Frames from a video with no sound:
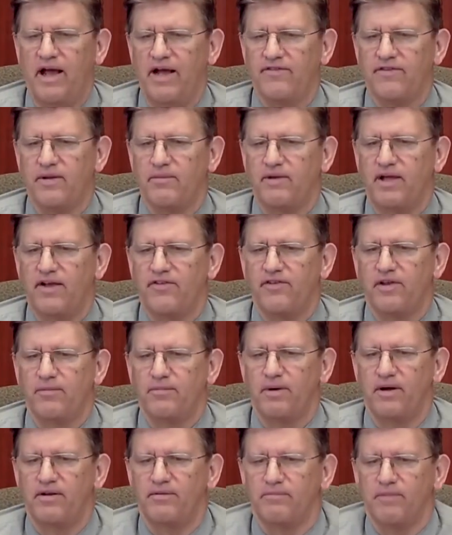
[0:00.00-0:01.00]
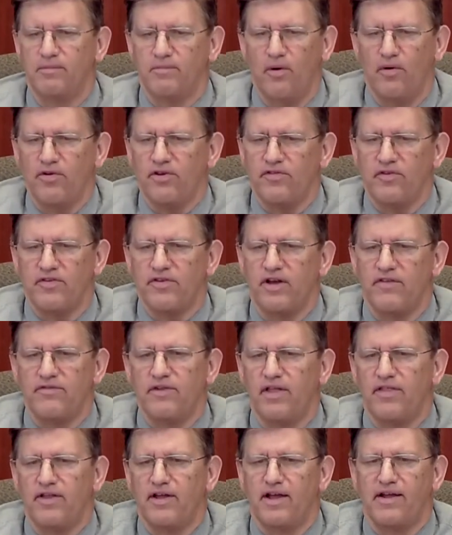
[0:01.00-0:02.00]
I'm guessing, but most of us have
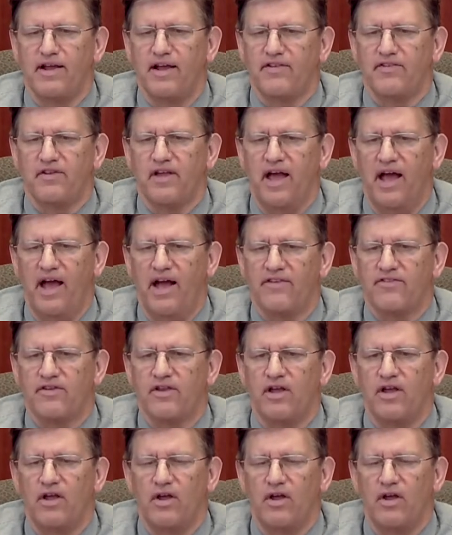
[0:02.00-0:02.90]
nothing against cats.